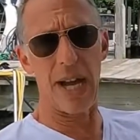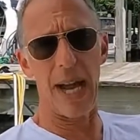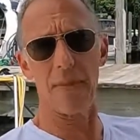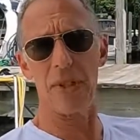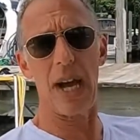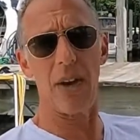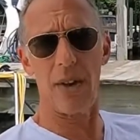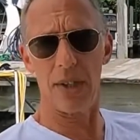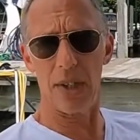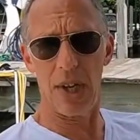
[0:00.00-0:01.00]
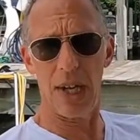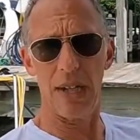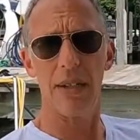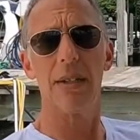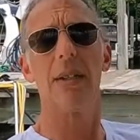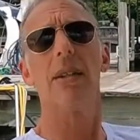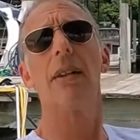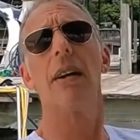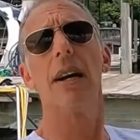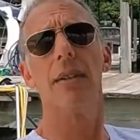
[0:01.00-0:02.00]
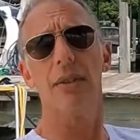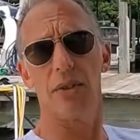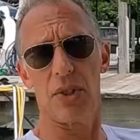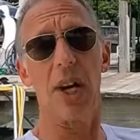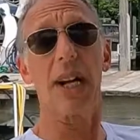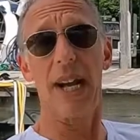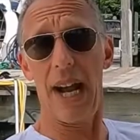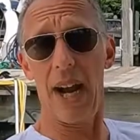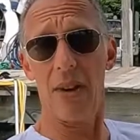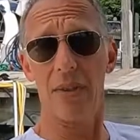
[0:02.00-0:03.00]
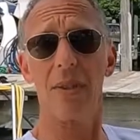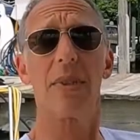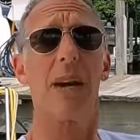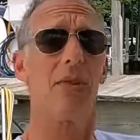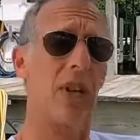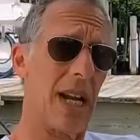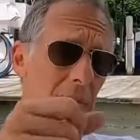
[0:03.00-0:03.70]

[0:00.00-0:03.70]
cap's not on tight, and you're sucking air. Sometimes you